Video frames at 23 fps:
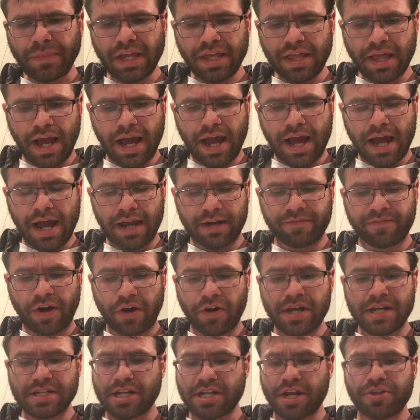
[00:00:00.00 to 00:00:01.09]

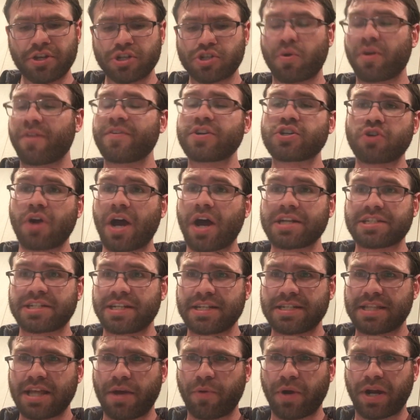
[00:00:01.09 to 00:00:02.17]
various other sort of
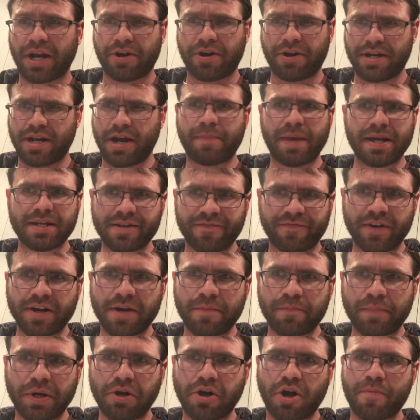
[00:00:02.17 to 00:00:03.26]
atrocities that were carried out by different
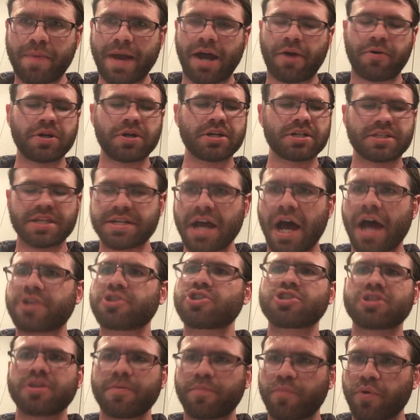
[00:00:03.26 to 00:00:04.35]
imperial powers, the
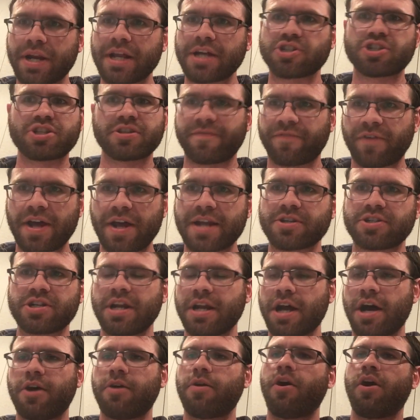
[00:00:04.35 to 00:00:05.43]
Dutch, the British, the French,
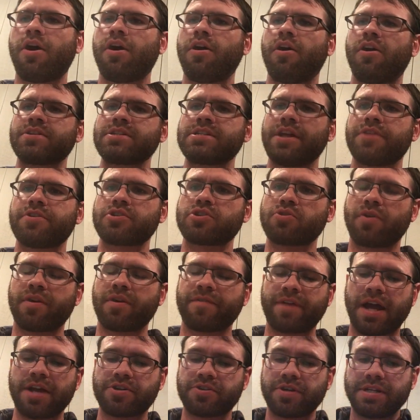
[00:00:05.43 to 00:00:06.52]
all these other sort of
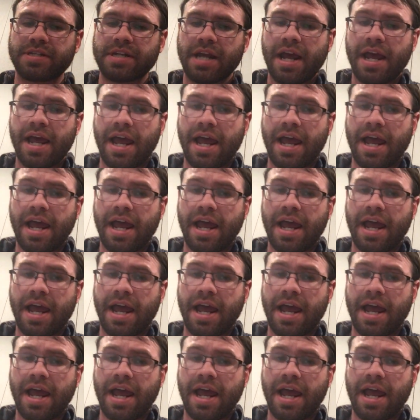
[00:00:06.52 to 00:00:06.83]
countries.